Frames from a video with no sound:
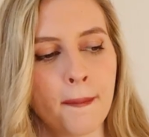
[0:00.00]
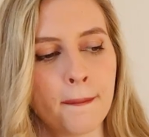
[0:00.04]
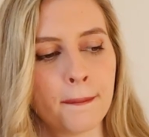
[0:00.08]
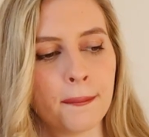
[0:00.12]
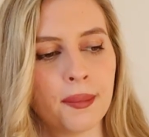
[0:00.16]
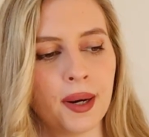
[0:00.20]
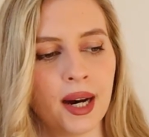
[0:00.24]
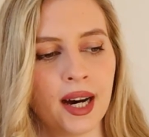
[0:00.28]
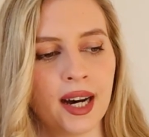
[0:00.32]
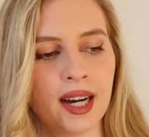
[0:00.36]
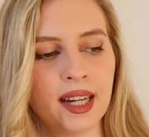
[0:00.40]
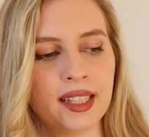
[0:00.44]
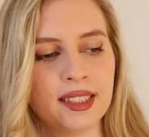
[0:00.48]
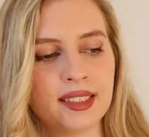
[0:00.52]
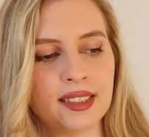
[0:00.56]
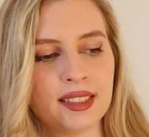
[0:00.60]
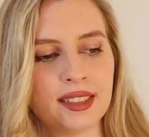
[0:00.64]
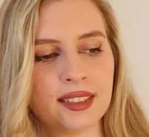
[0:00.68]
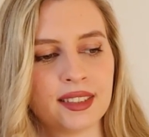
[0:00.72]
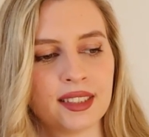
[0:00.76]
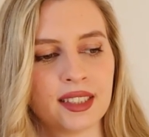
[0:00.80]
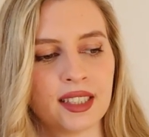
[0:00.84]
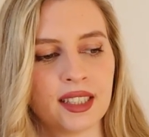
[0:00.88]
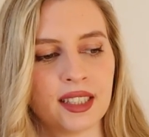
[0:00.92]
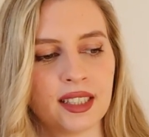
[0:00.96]
But
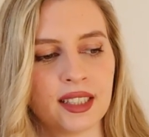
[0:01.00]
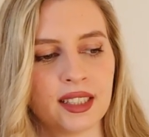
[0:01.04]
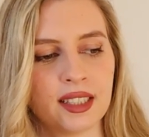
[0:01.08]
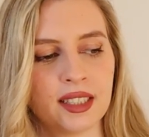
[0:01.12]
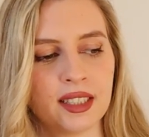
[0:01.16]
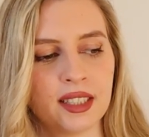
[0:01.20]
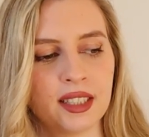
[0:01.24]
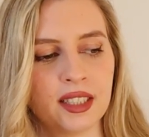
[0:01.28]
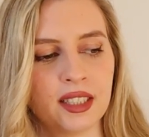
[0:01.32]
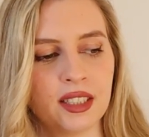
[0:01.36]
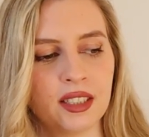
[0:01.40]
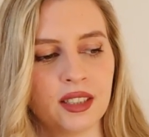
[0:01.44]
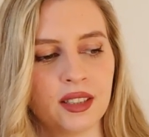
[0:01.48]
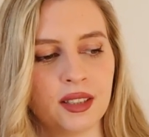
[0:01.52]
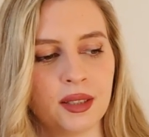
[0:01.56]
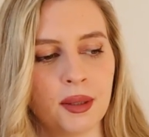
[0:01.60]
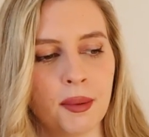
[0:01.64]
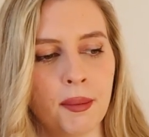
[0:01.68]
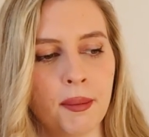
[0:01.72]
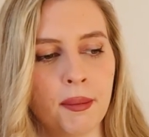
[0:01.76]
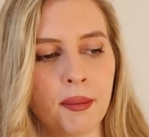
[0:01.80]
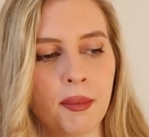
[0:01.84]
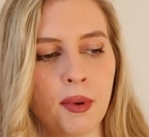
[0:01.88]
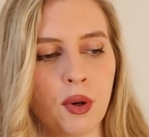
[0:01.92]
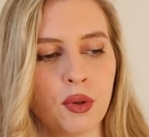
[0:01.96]

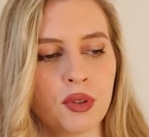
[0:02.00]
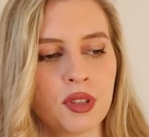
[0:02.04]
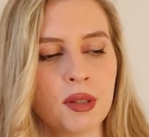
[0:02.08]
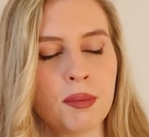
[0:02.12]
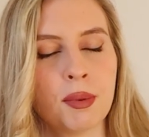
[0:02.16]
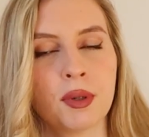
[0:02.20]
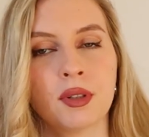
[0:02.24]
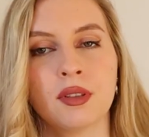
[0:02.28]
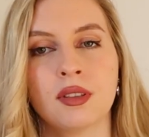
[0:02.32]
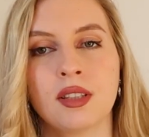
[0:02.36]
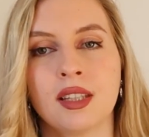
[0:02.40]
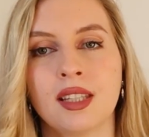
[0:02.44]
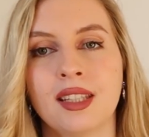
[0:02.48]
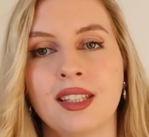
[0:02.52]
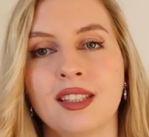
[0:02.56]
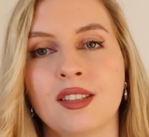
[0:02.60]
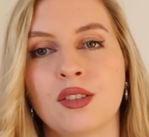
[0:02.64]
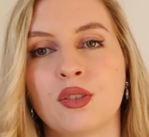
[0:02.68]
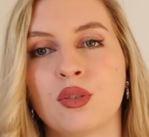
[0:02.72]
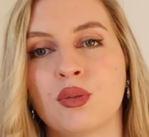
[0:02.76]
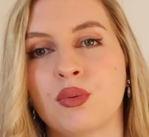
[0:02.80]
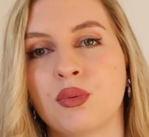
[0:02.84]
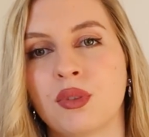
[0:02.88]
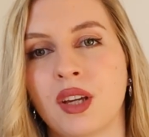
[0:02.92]
the most important thing is to